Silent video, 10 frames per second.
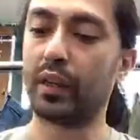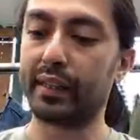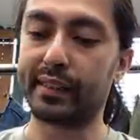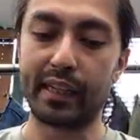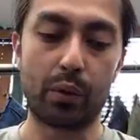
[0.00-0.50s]

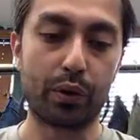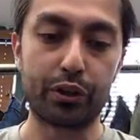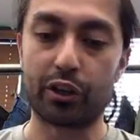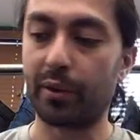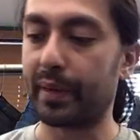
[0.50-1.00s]
really see what
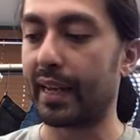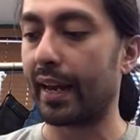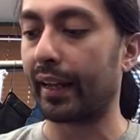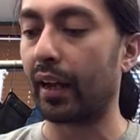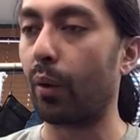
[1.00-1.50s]
you're going to be
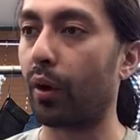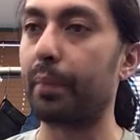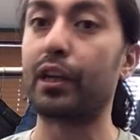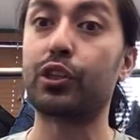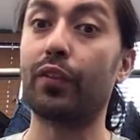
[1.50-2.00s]
getting. I want to
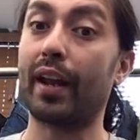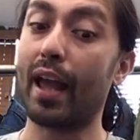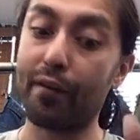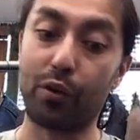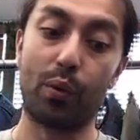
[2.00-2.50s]
make sure that
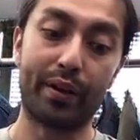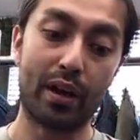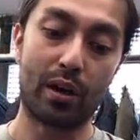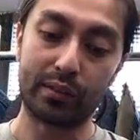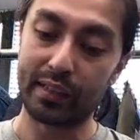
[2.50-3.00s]
everyone
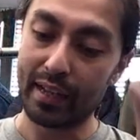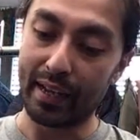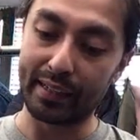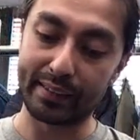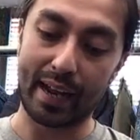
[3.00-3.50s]
knows
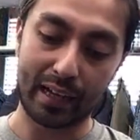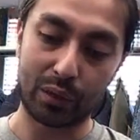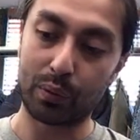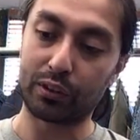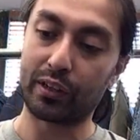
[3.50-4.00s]

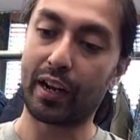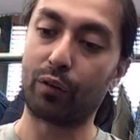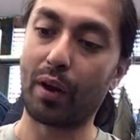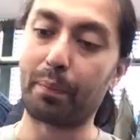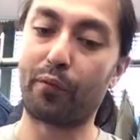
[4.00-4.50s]
exactly what they're
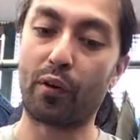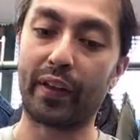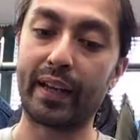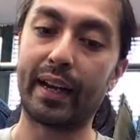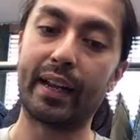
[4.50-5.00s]
getting right before
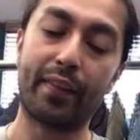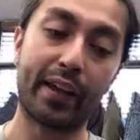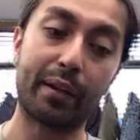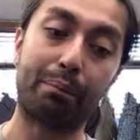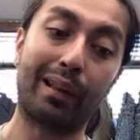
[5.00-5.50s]
they get it and they
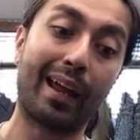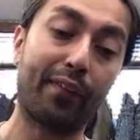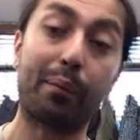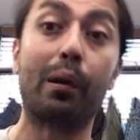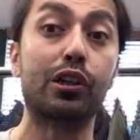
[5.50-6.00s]
can plan
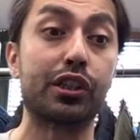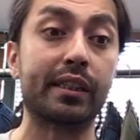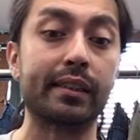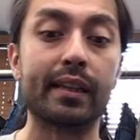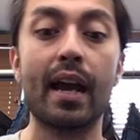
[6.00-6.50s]
their
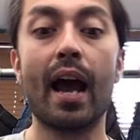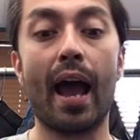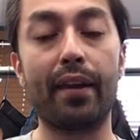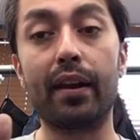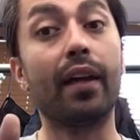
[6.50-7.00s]
purchases.
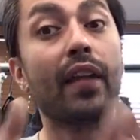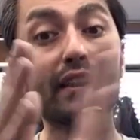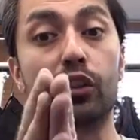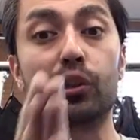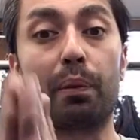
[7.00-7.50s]
And, and
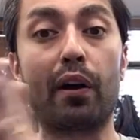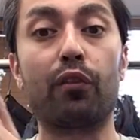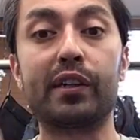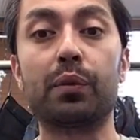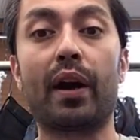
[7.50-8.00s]
that's also part of
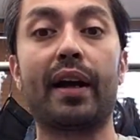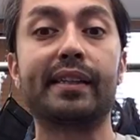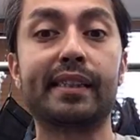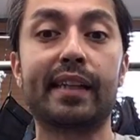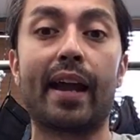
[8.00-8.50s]
the reason why I
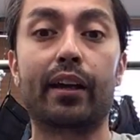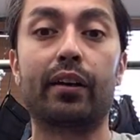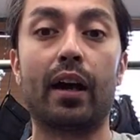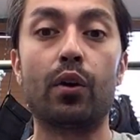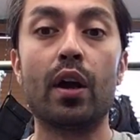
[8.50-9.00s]

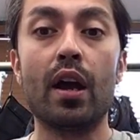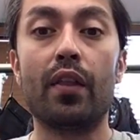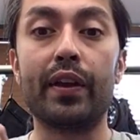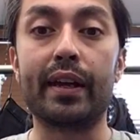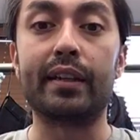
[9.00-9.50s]
staggered out
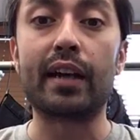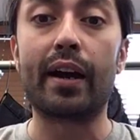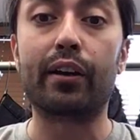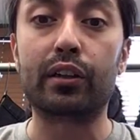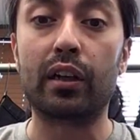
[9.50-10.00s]
the
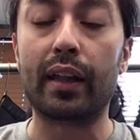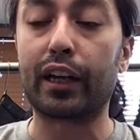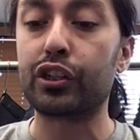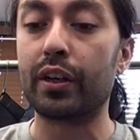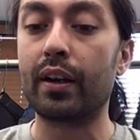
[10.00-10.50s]
entire
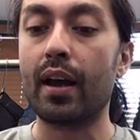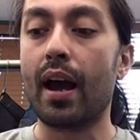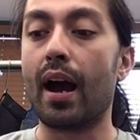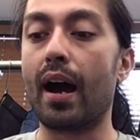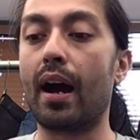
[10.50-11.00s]
collection.
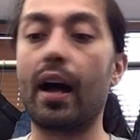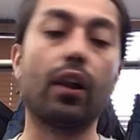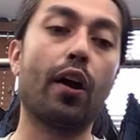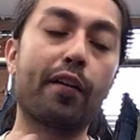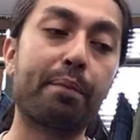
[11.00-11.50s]
Uh, a
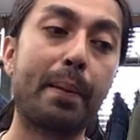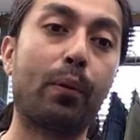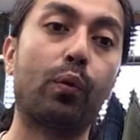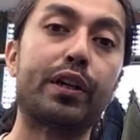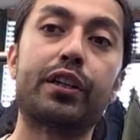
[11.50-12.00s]
lot of
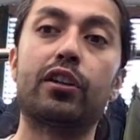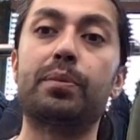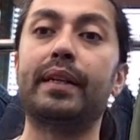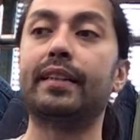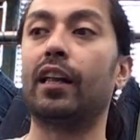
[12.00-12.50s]
people reached out
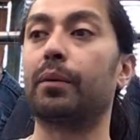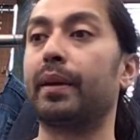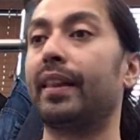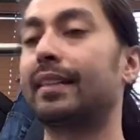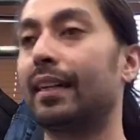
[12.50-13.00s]
to me telling
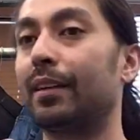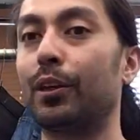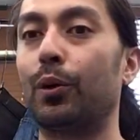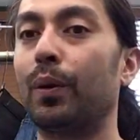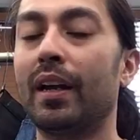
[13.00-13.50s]
me that, uh, you
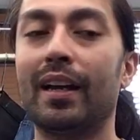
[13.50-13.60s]
know,